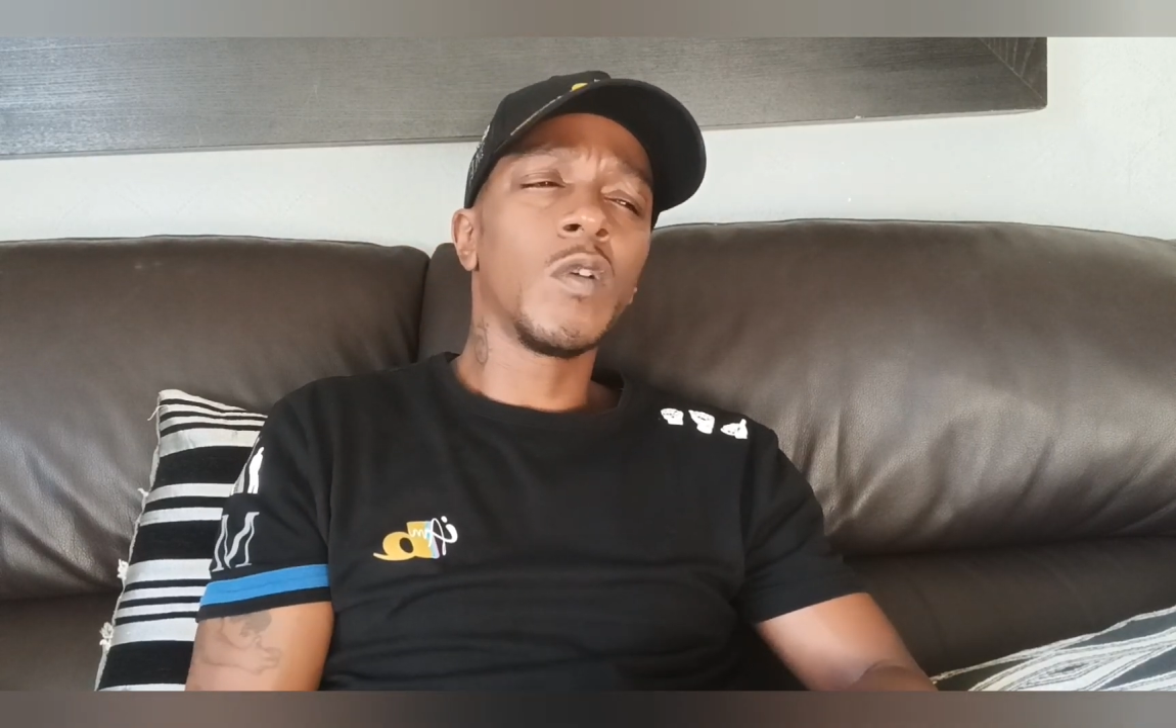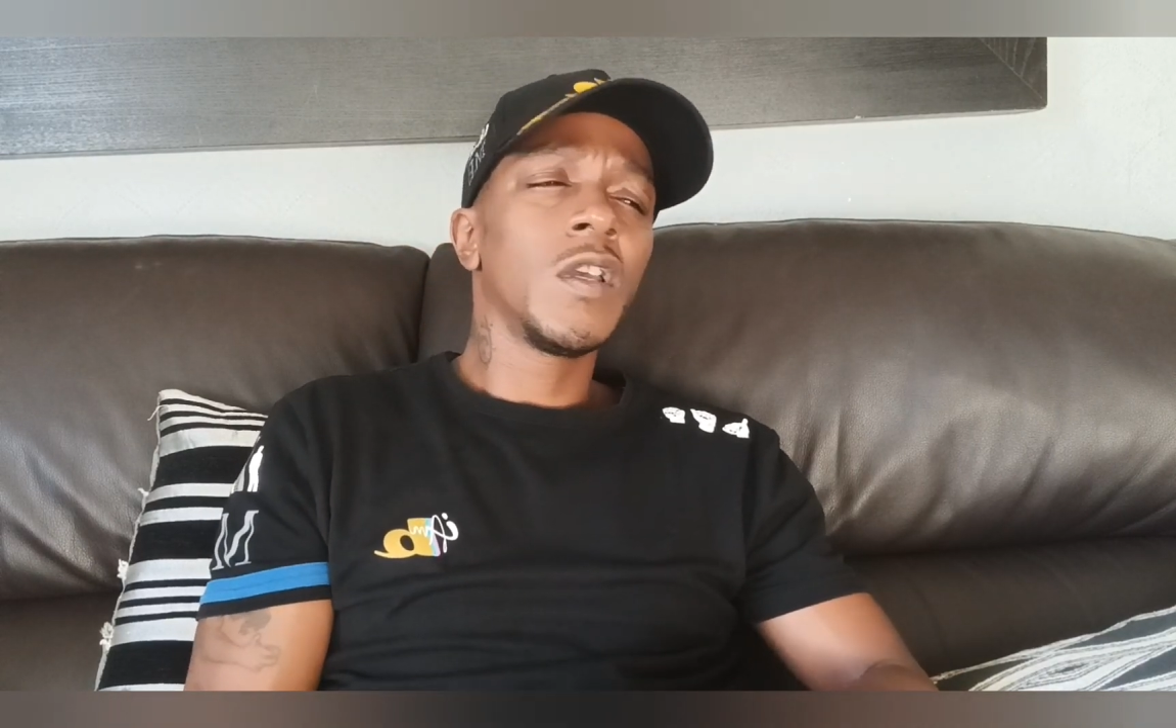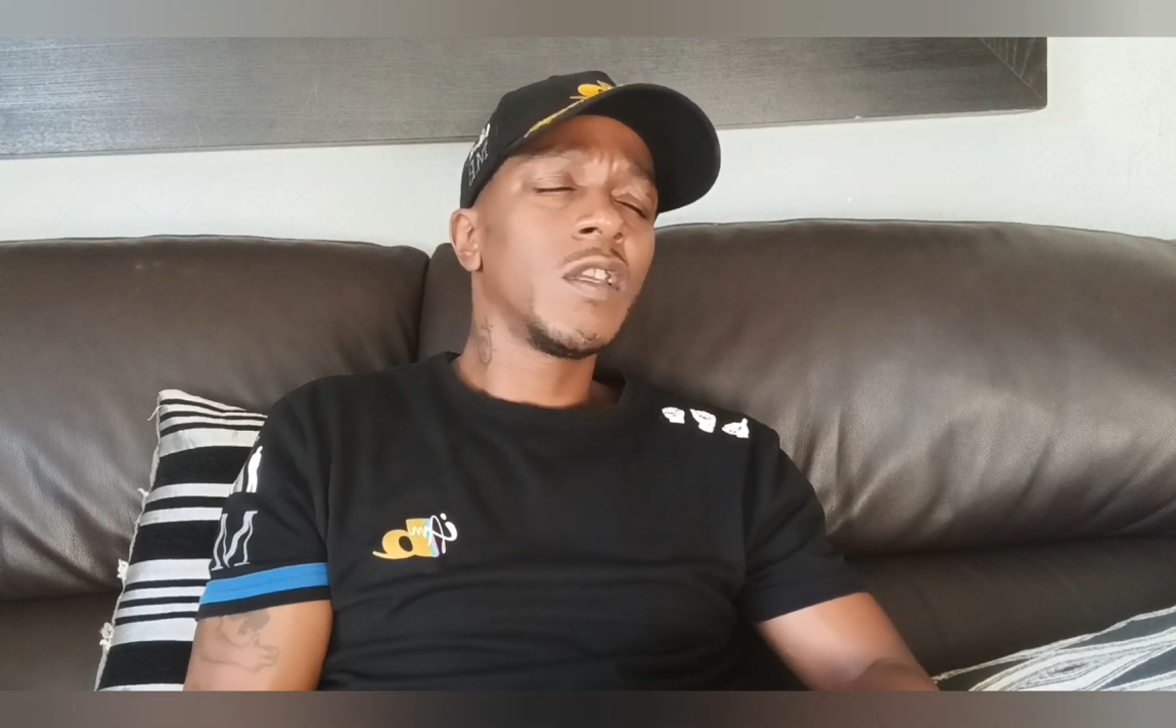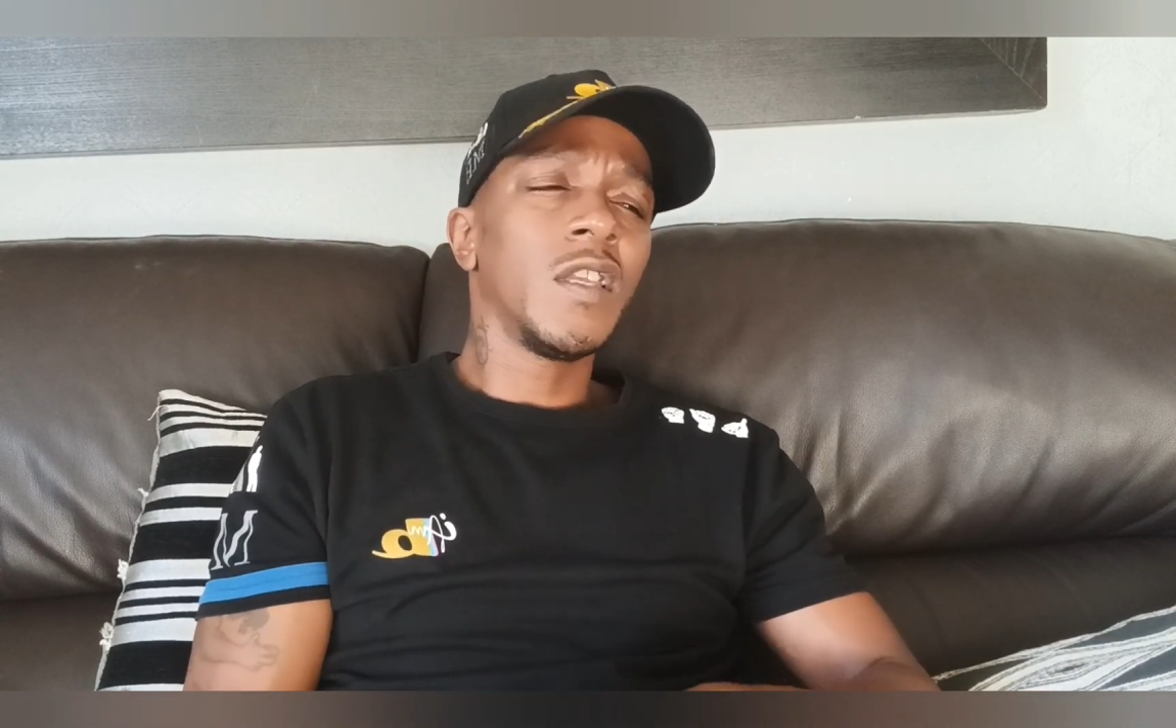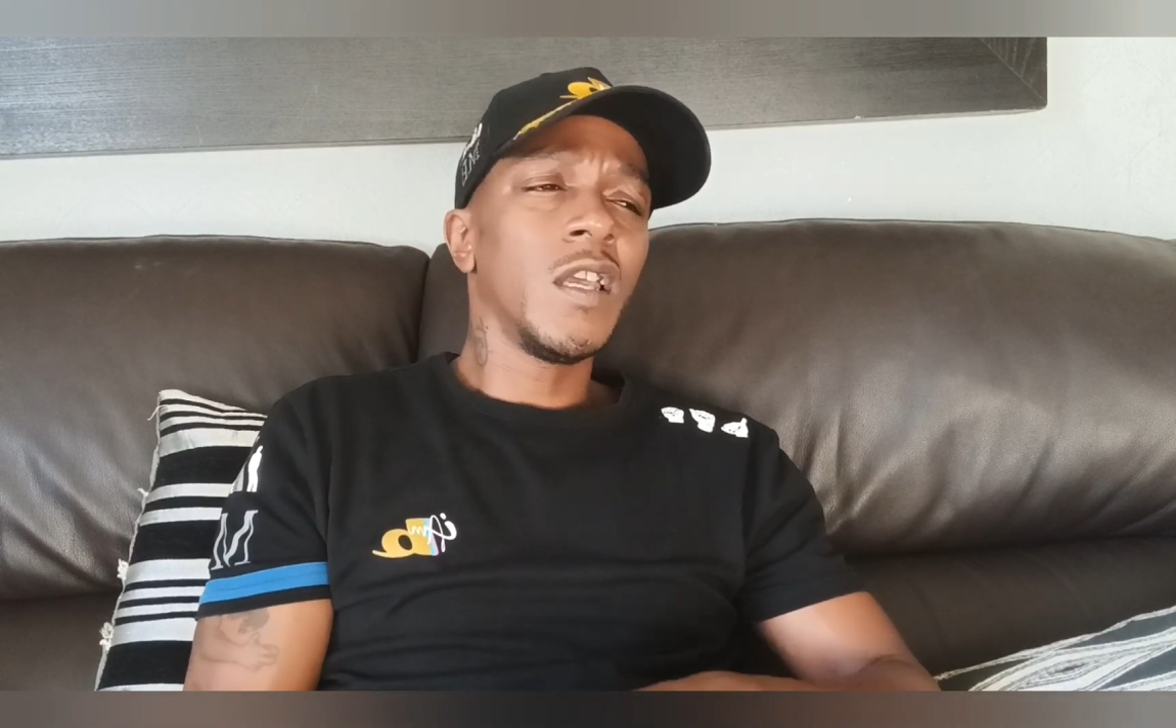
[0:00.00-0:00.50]

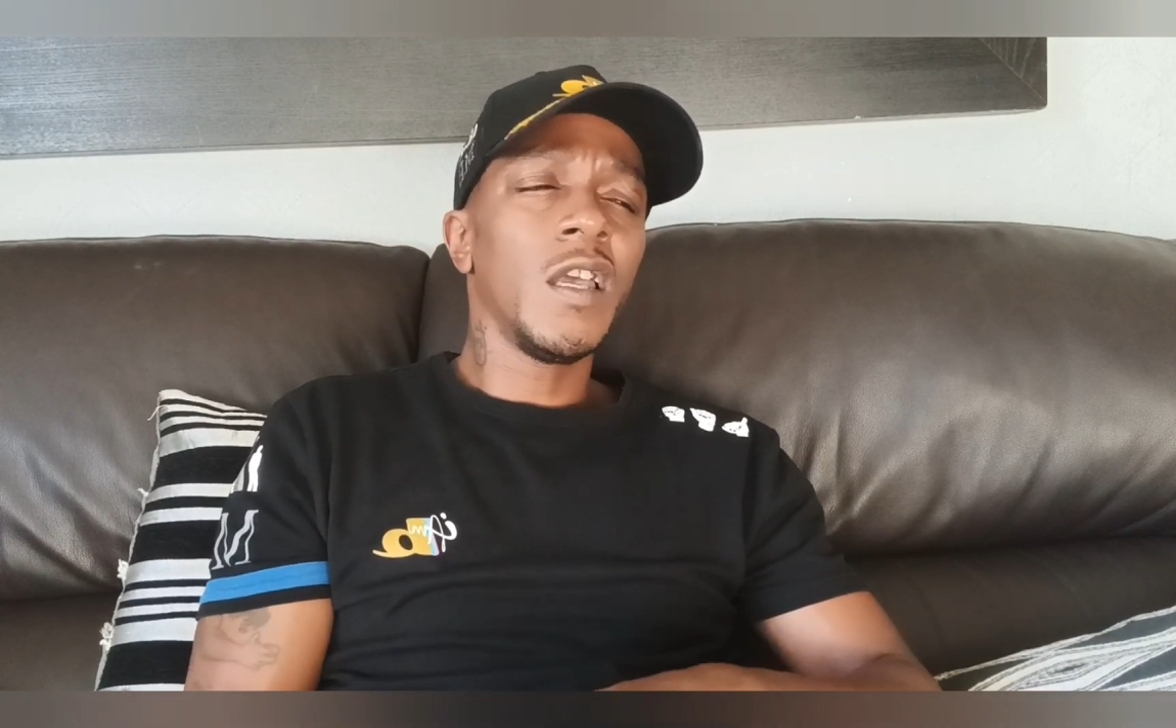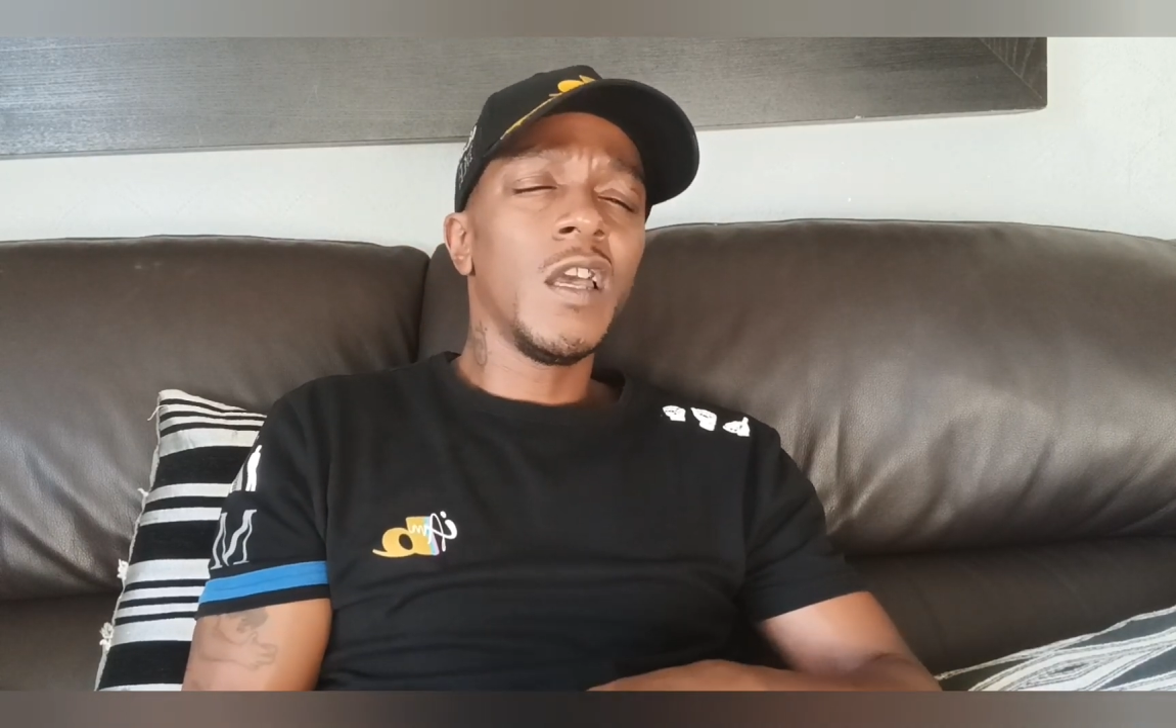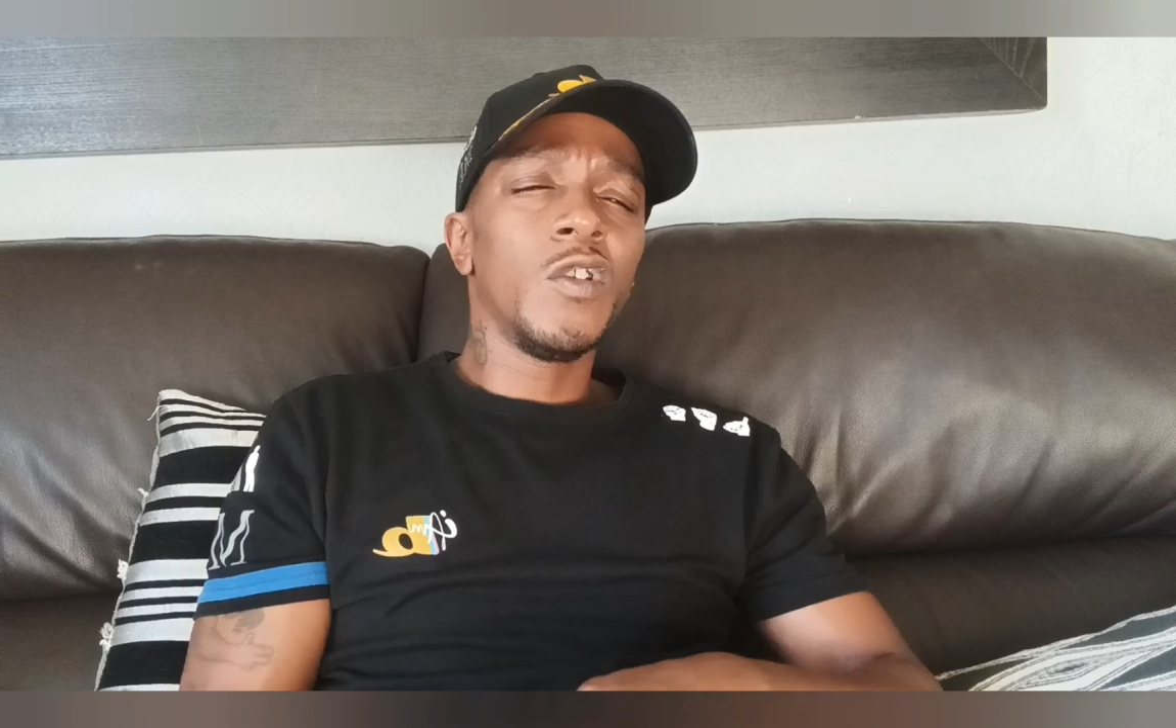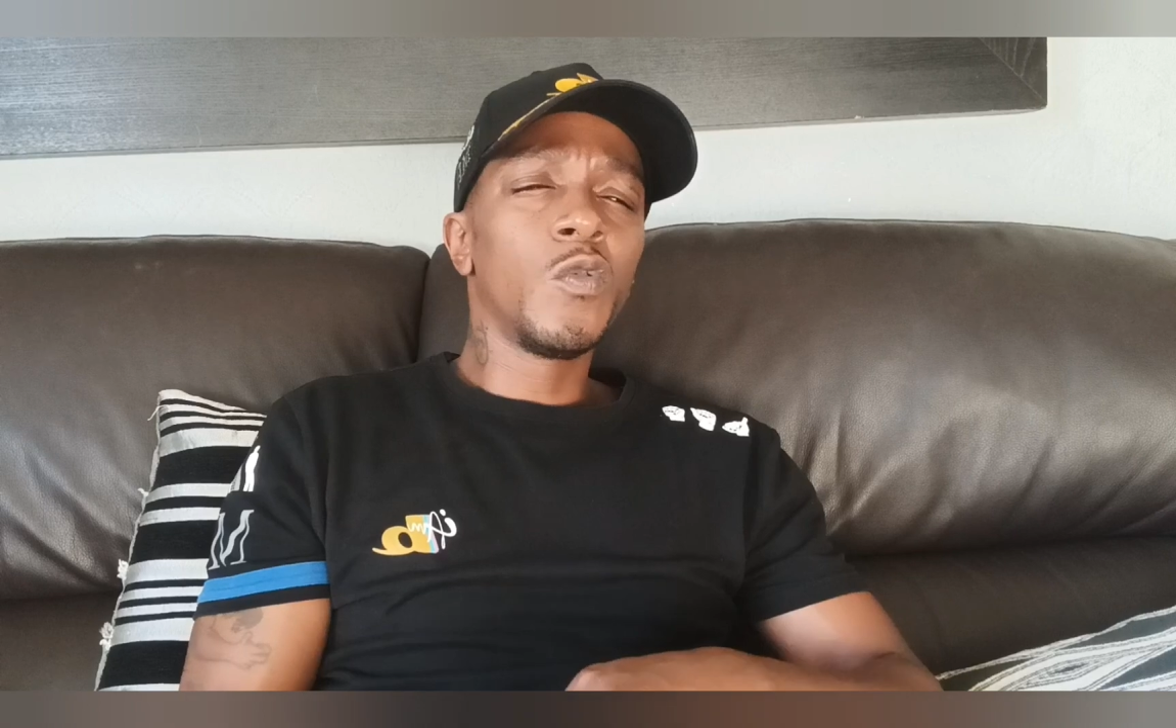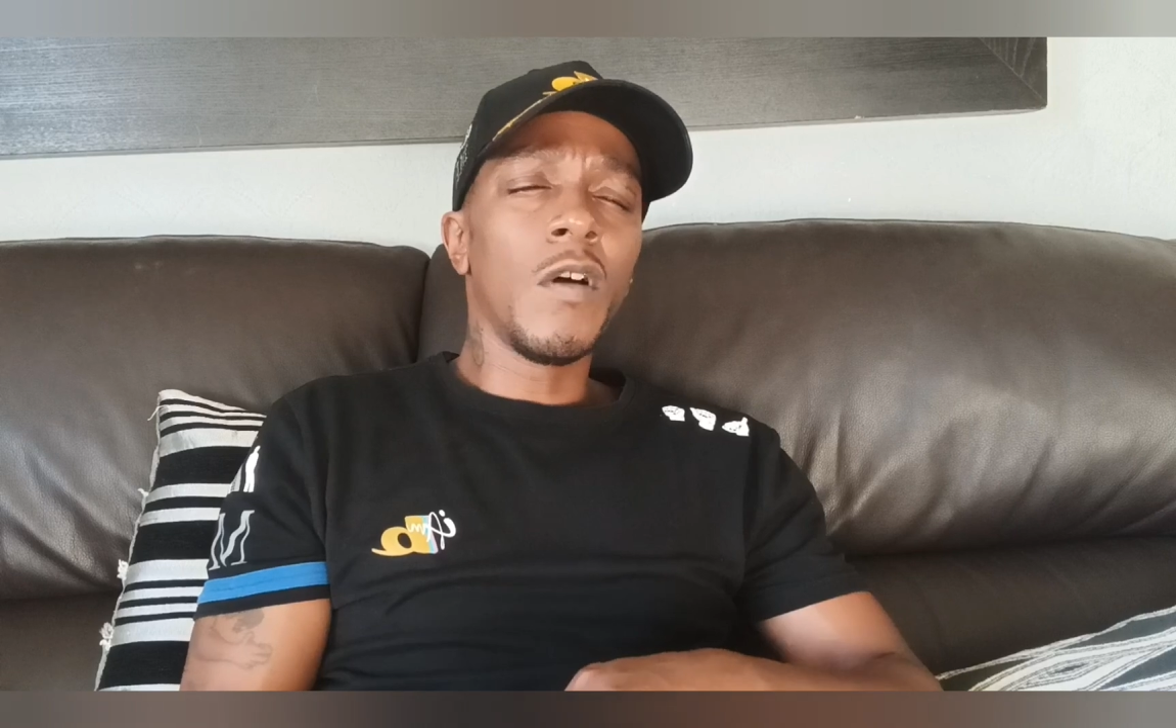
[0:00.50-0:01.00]
Yeah. You
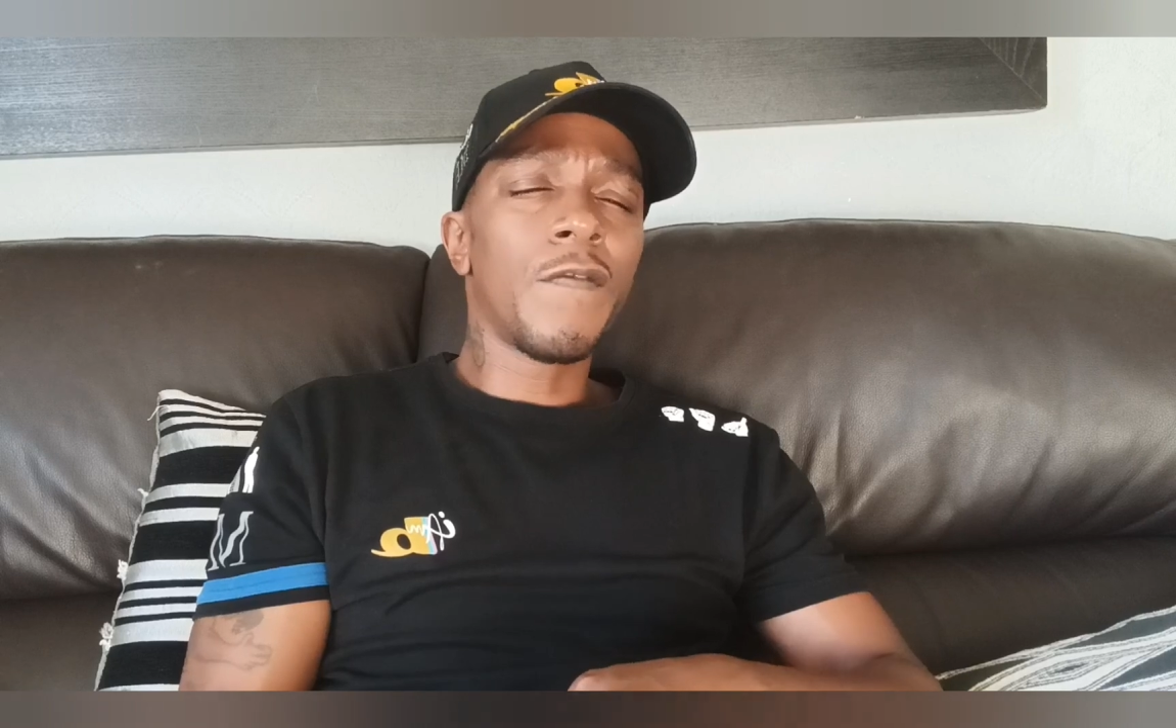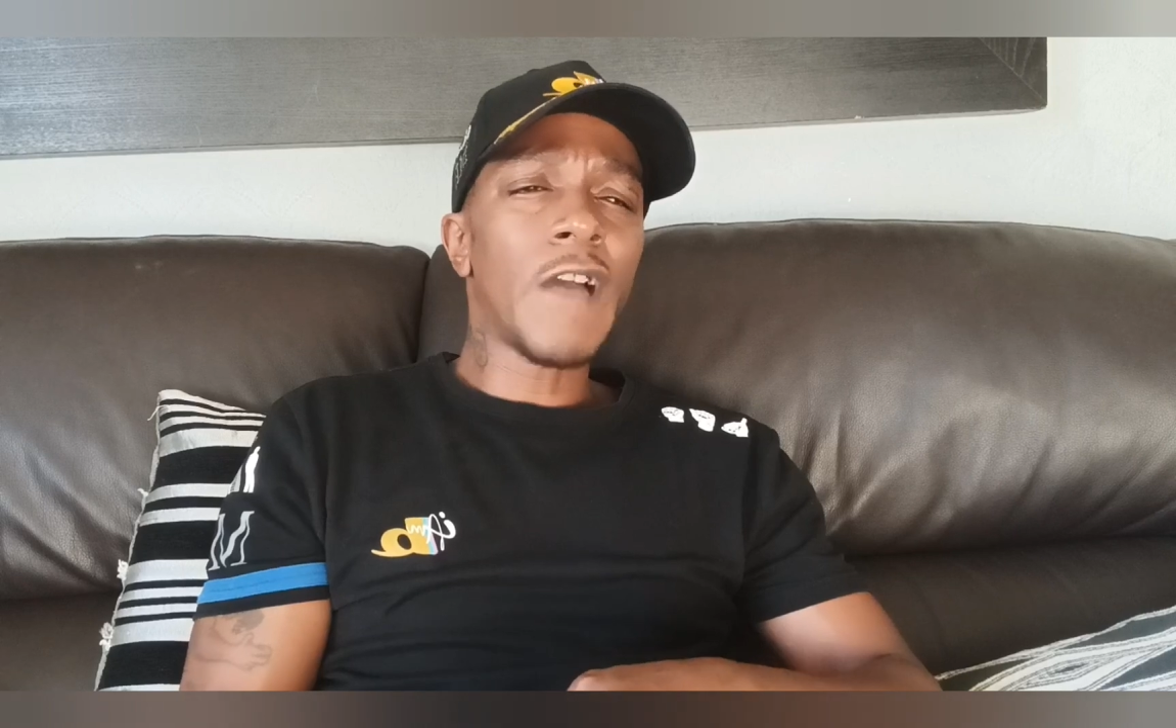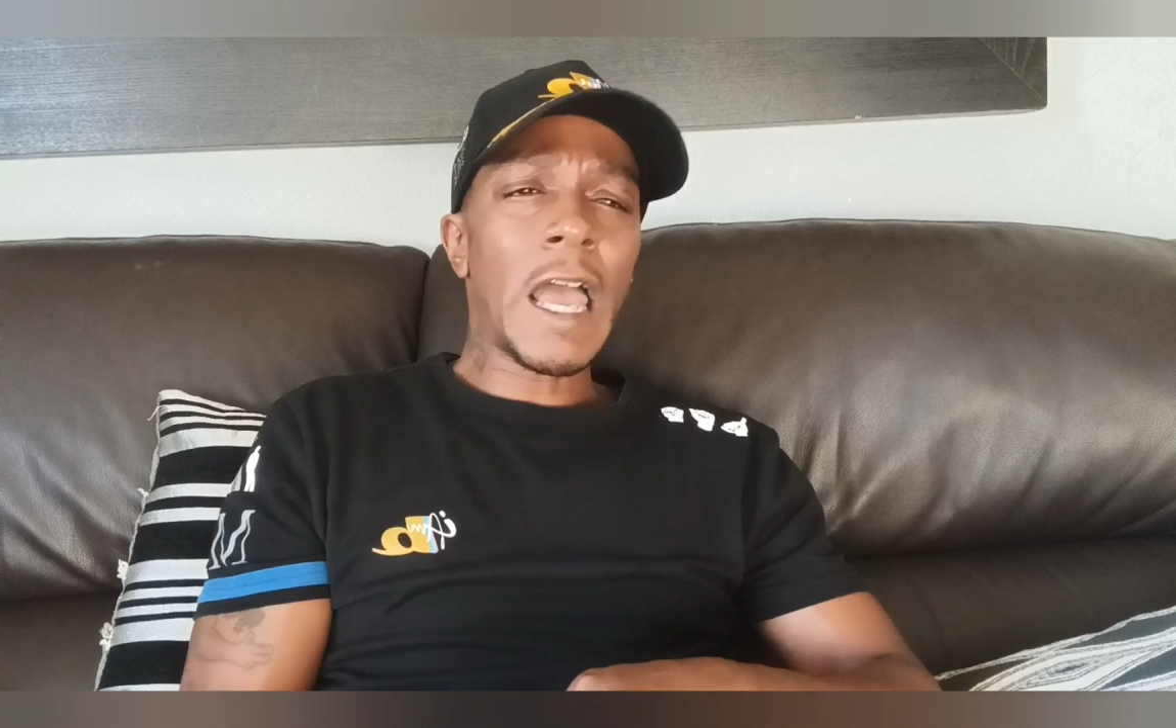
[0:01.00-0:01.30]
got 5